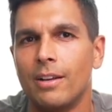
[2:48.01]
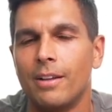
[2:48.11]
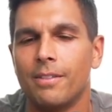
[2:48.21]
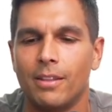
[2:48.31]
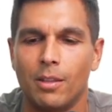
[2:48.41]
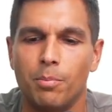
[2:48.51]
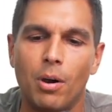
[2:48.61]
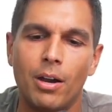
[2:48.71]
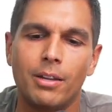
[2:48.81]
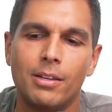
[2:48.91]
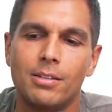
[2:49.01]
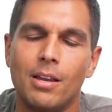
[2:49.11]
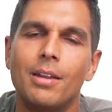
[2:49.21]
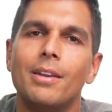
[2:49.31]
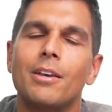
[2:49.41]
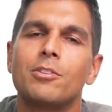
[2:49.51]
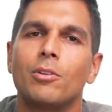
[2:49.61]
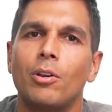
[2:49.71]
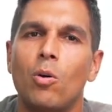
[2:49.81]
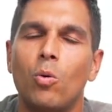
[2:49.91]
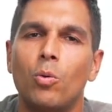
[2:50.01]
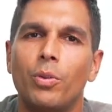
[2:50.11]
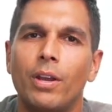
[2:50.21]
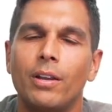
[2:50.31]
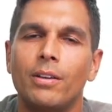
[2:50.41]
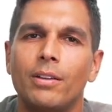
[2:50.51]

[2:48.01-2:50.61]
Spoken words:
that the body is unnecessary holding.